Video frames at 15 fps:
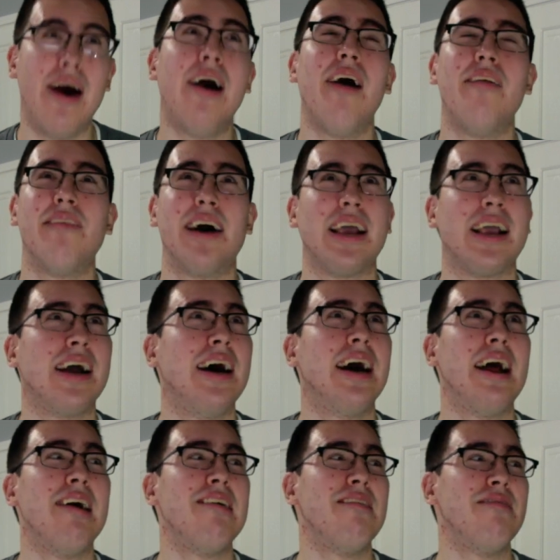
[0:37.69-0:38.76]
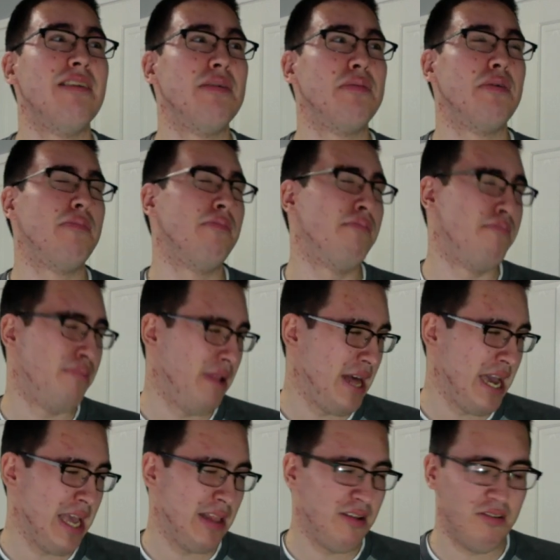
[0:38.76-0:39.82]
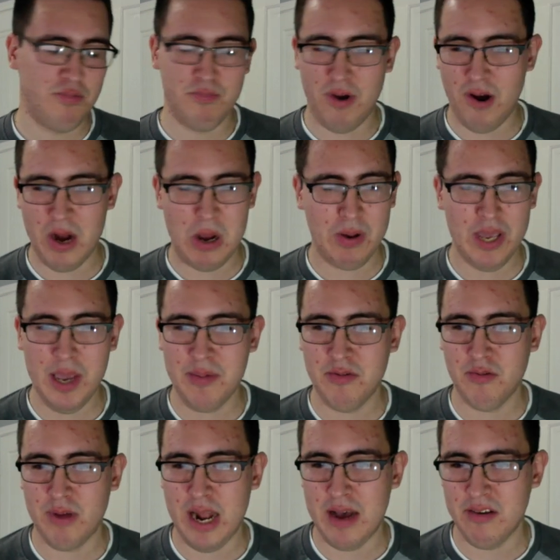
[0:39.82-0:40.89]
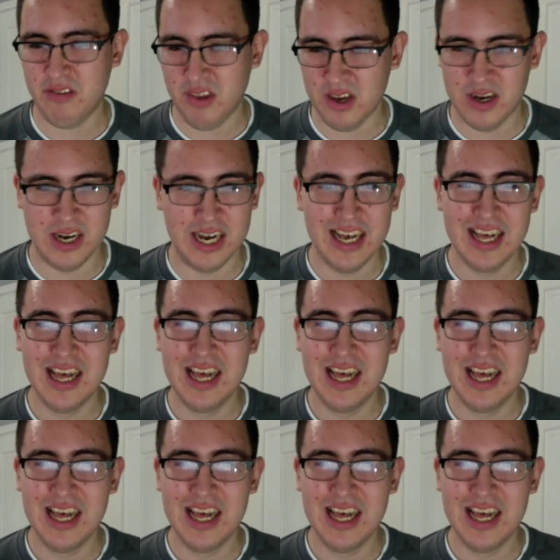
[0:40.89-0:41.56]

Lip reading: Oh my god, I remember playing those Mario games when I was young.